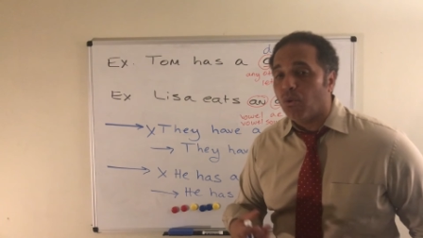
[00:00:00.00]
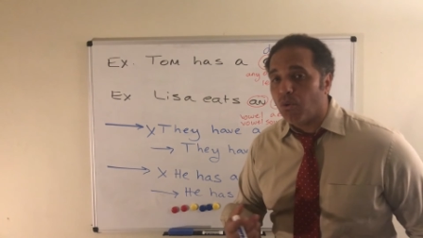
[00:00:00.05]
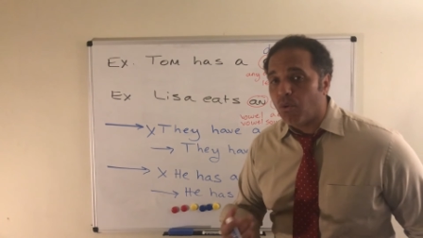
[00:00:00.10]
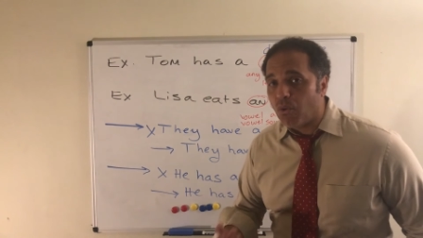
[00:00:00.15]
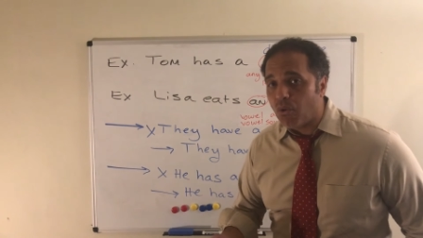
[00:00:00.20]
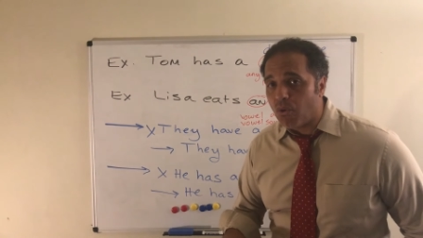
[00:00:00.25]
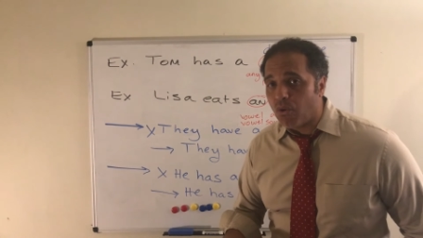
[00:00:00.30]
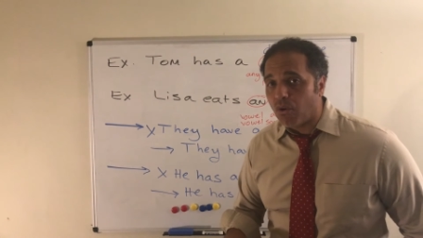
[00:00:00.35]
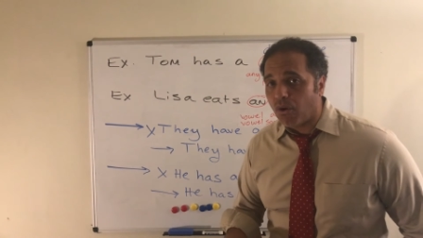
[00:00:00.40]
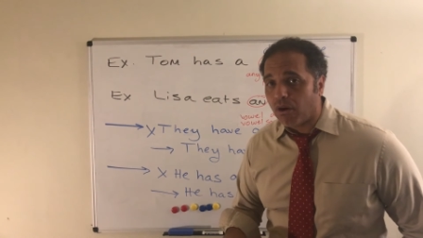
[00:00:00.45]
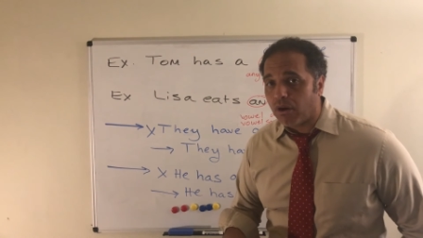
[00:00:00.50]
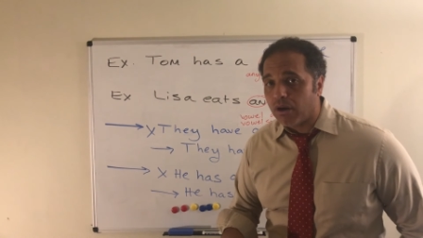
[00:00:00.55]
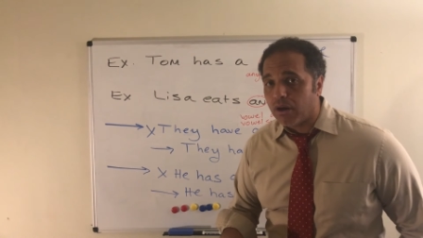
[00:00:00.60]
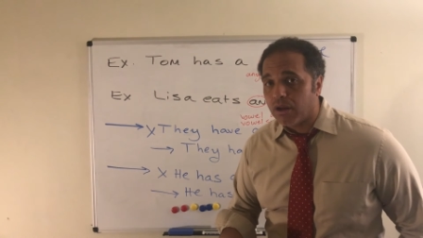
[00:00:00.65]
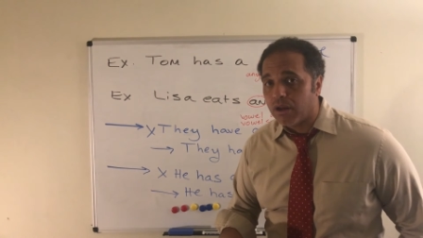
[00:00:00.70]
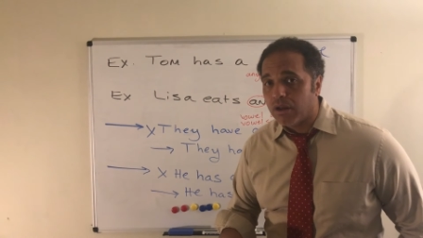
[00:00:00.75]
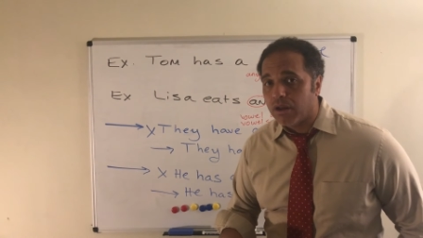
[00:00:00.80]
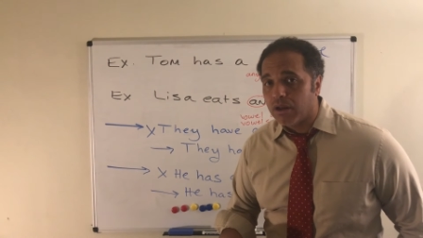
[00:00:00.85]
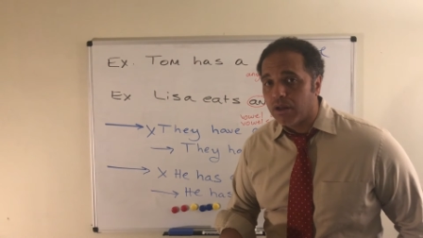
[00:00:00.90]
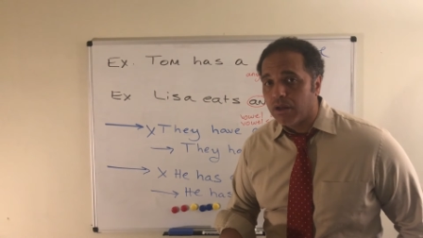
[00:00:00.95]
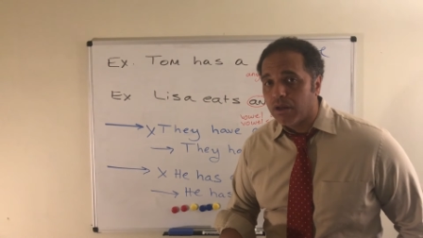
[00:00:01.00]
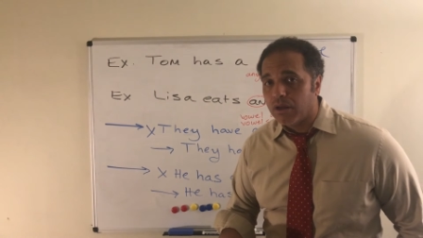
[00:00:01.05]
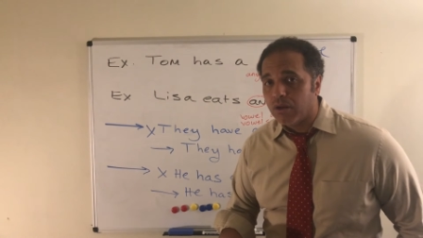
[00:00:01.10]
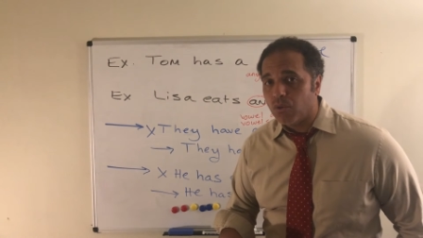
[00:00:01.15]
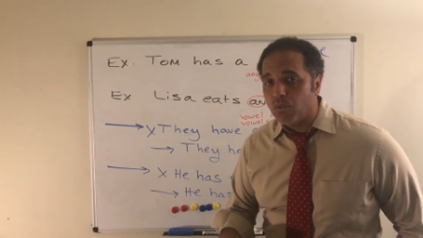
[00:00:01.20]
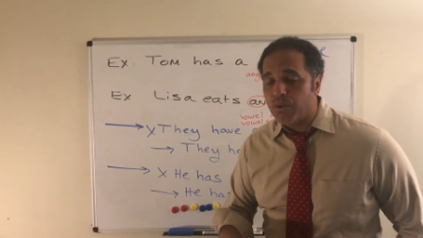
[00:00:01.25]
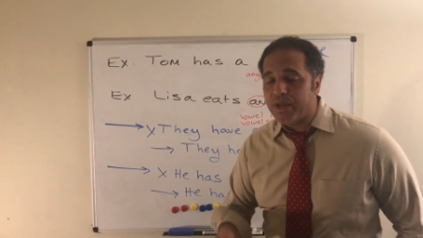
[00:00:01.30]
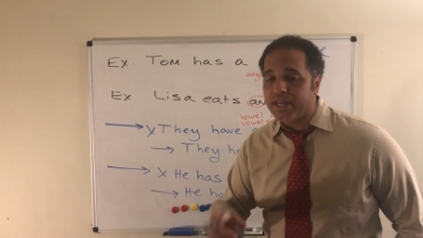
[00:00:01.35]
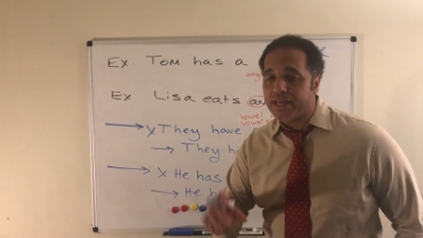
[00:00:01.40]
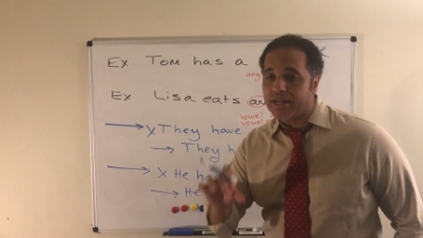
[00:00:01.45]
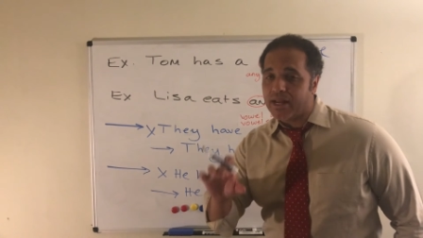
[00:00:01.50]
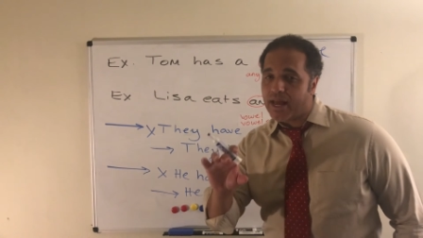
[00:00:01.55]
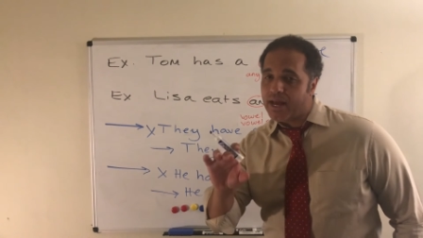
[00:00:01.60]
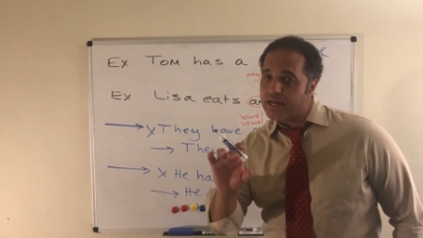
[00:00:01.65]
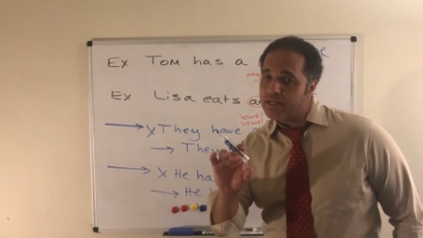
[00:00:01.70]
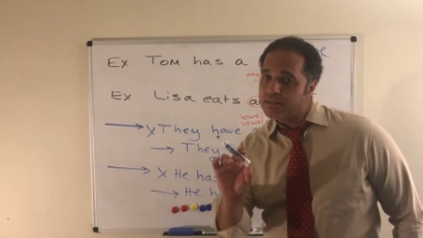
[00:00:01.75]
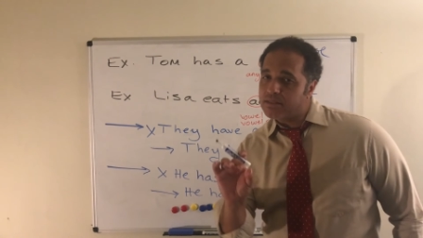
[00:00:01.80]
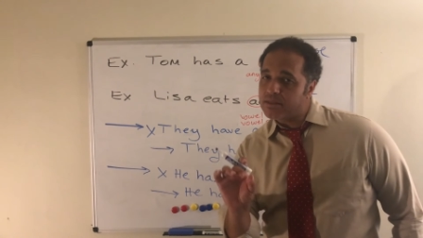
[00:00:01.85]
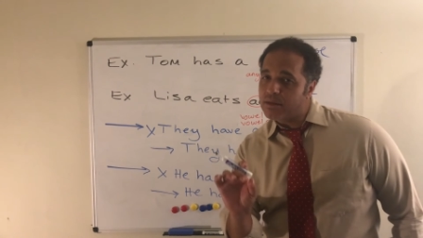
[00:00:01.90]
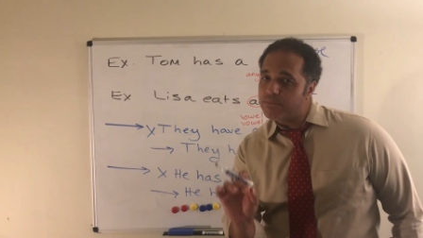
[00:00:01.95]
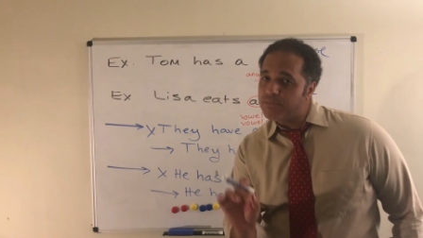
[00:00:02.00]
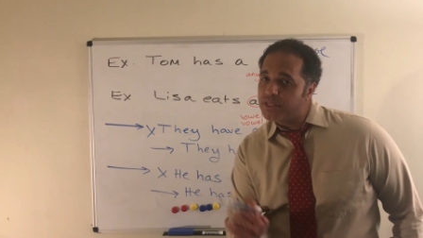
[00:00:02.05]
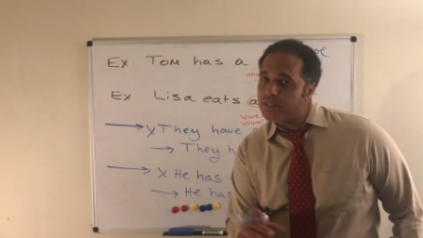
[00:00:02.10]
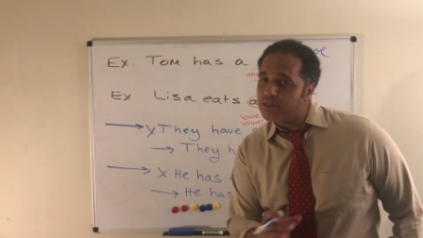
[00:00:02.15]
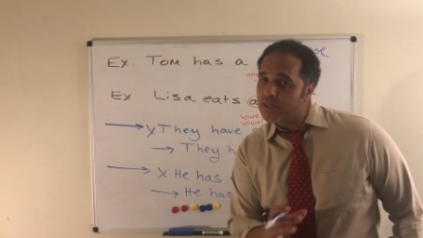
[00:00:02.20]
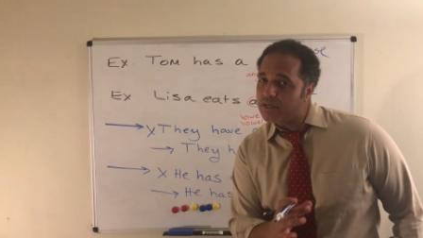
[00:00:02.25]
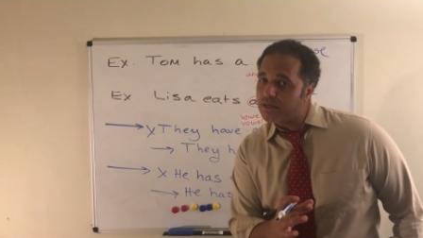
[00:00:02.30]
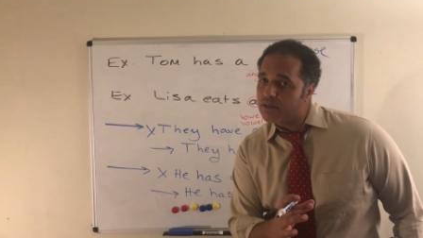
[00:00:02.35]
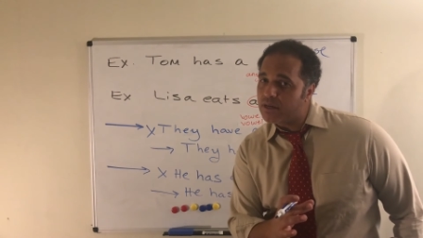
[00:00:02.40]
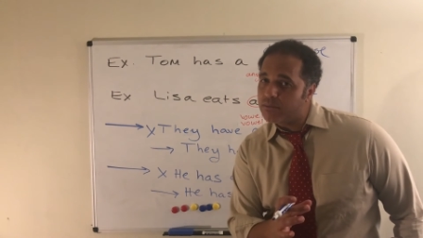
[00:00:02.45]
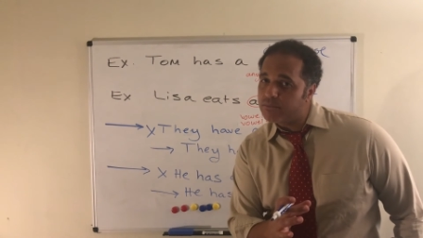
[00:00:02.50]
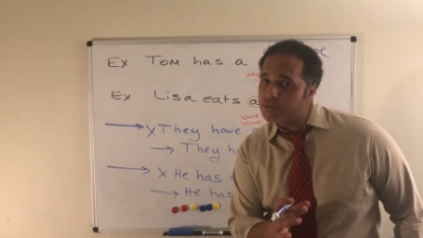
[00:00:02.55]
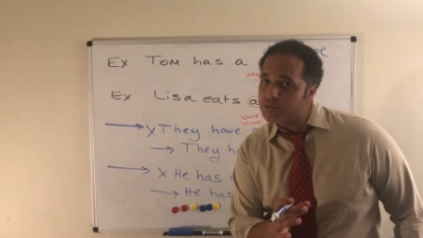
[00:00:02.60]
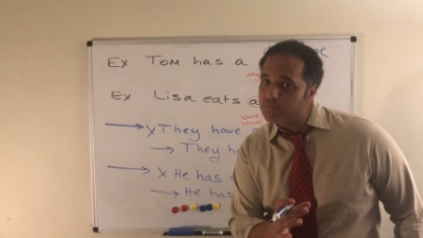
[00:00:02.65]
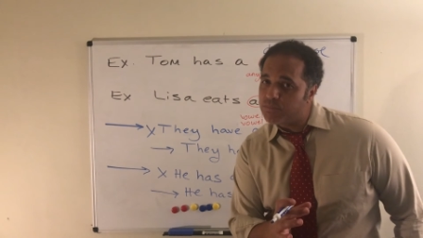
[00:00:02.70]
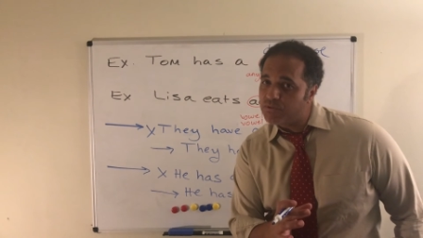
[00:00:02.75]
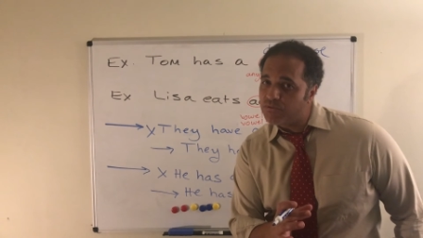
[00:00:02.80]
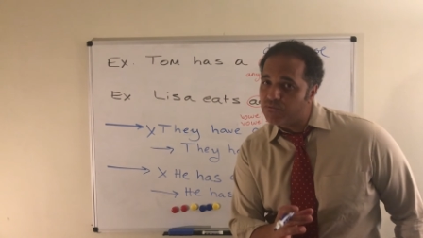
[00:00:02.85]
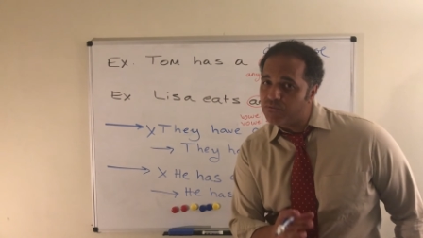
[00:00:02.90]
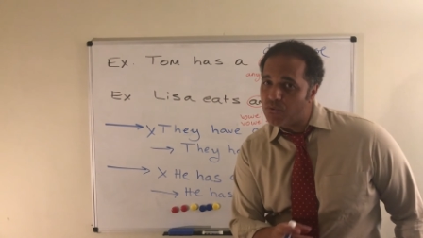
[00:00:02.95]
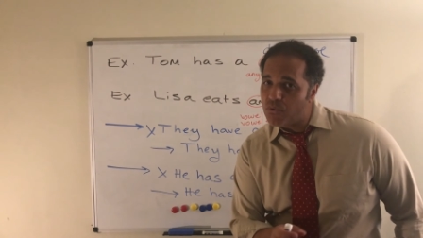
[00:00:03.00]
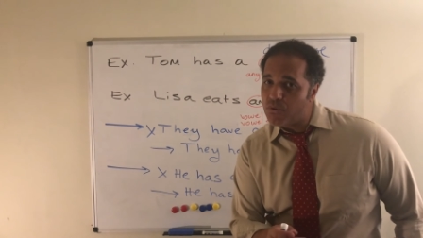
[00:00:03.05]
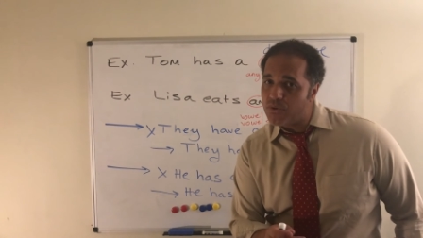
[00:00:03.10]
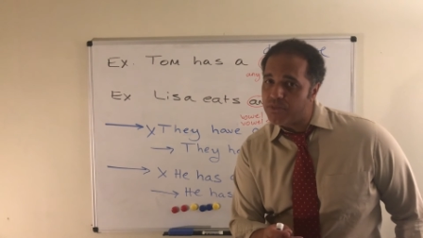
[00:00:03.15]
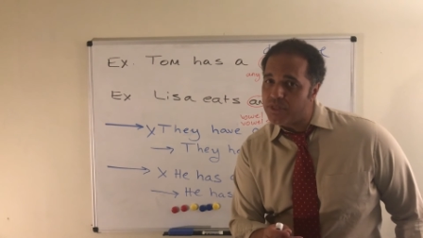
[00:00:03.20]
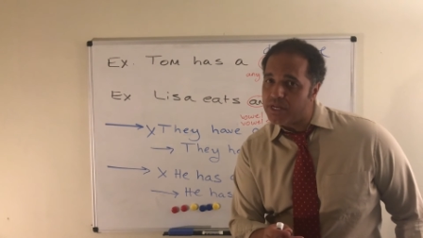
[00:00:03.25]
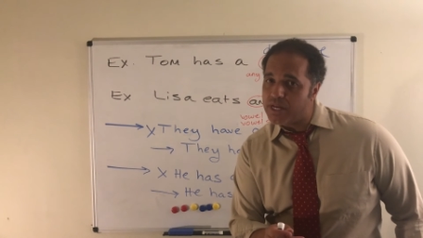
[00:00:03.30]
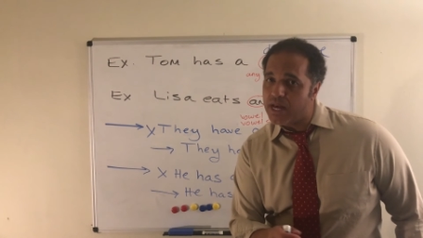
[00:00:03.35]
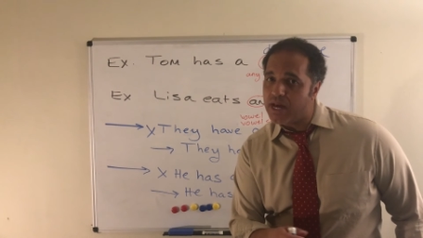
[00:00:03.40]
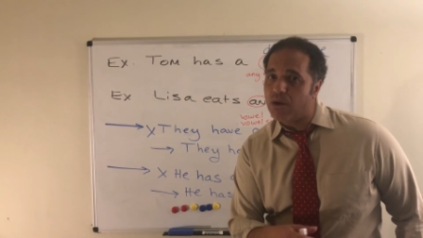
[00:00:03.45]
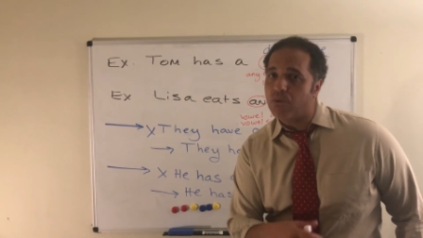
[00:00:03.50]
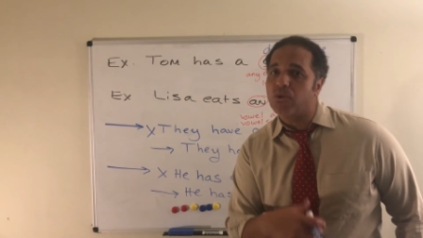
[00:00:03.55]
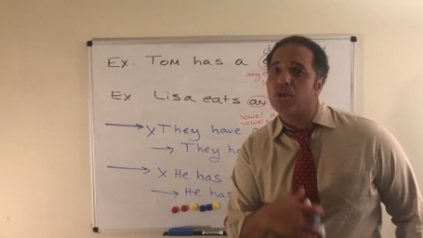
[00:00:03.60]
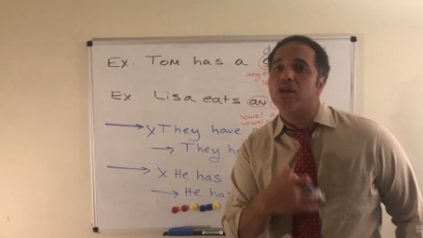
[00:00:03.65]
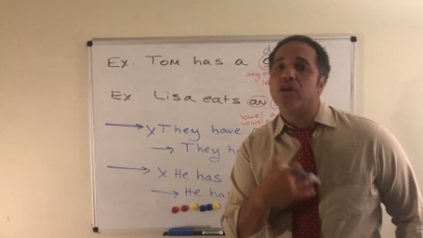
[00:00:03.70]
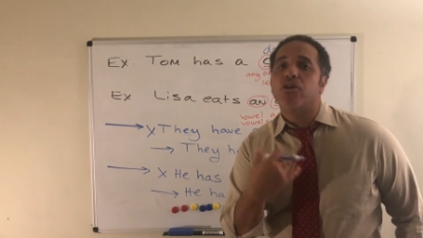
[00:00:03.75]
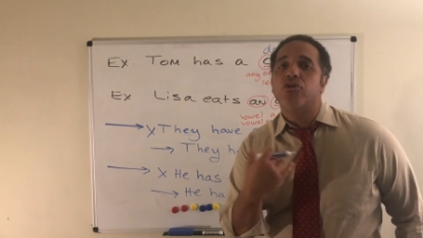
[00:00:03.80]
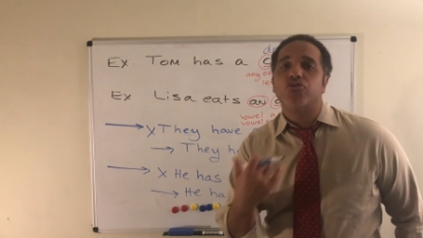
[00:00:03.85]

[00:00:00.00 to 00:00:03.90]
or we can add something that comes before the noun